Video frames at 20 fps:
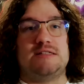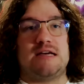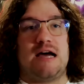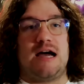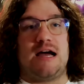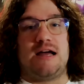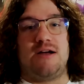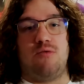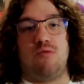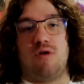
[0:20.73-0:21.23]

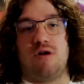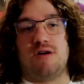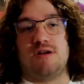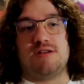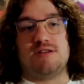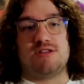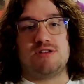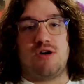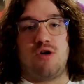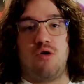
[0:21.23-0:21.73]
I
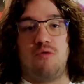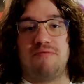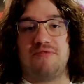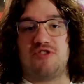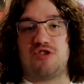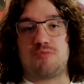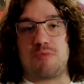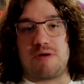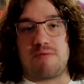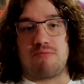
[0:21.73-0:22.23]
was home for
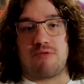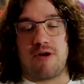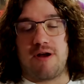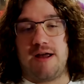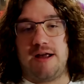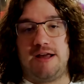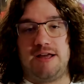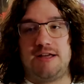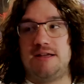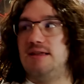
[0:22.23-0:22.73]
spring
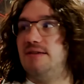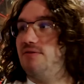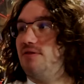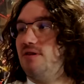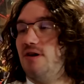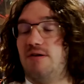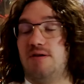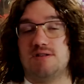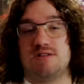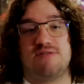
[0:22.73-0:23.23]
break, even
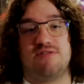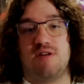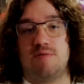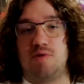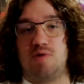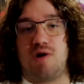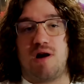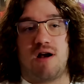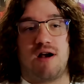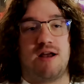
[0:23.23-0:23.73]
though it's
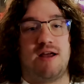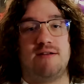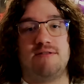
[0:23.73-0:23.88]
February.